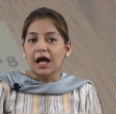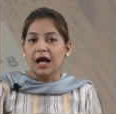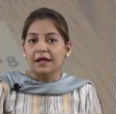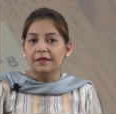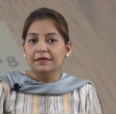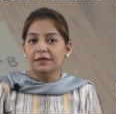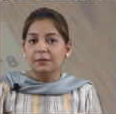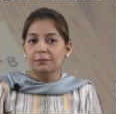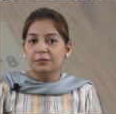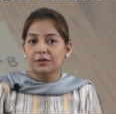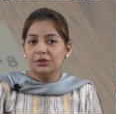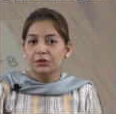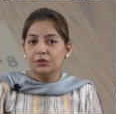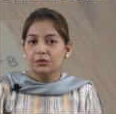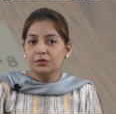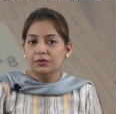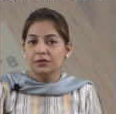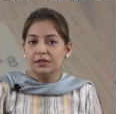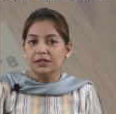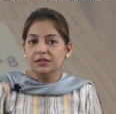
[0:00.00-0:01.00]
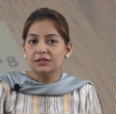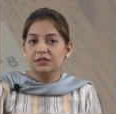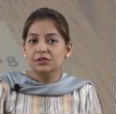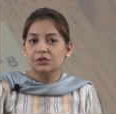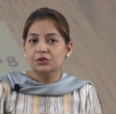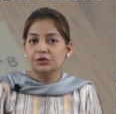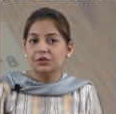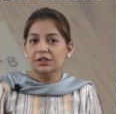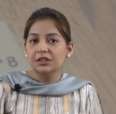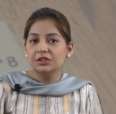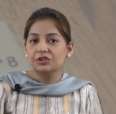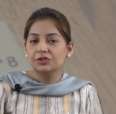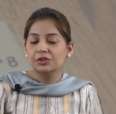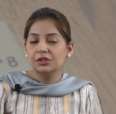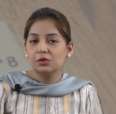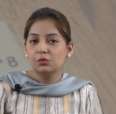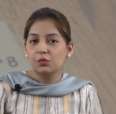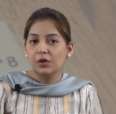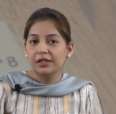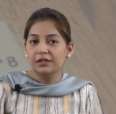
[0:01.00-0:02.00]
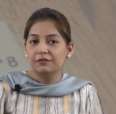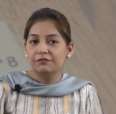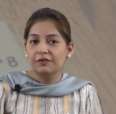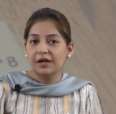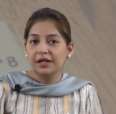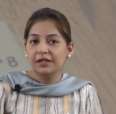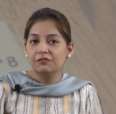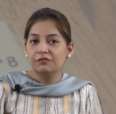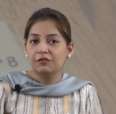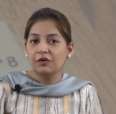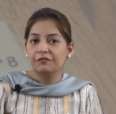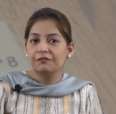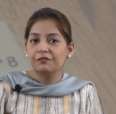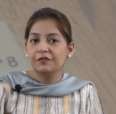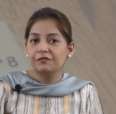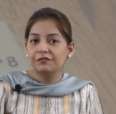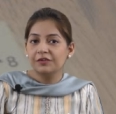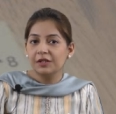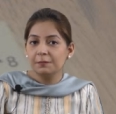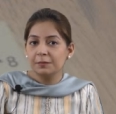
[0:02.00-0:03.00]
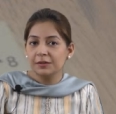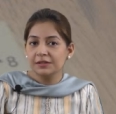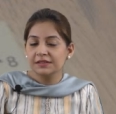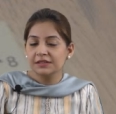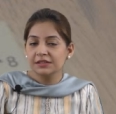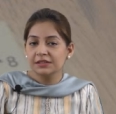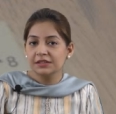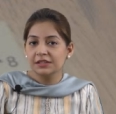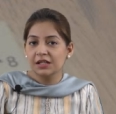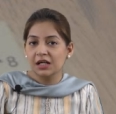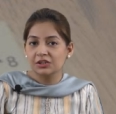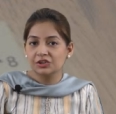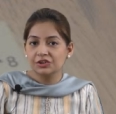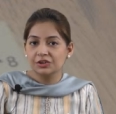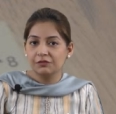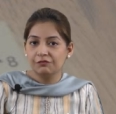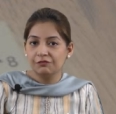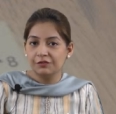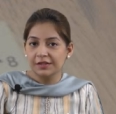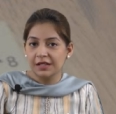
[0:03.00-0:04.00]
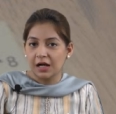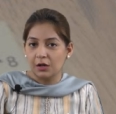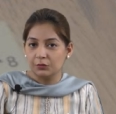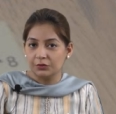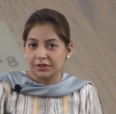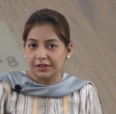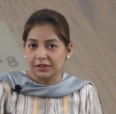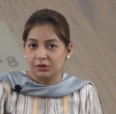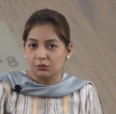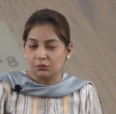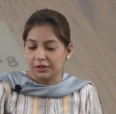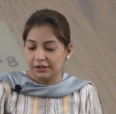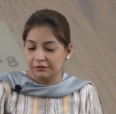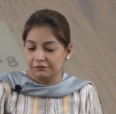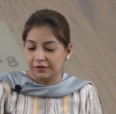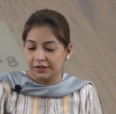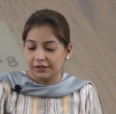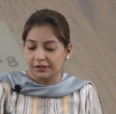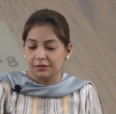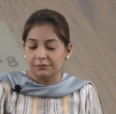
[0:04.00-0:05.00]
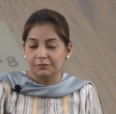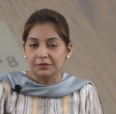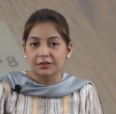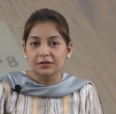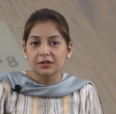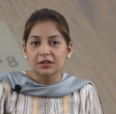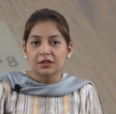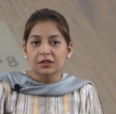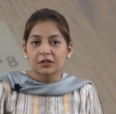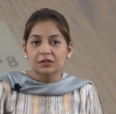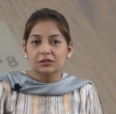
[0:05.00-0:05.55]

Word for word: and number two is donation qualifying for 50% deduction without any qualifying limit.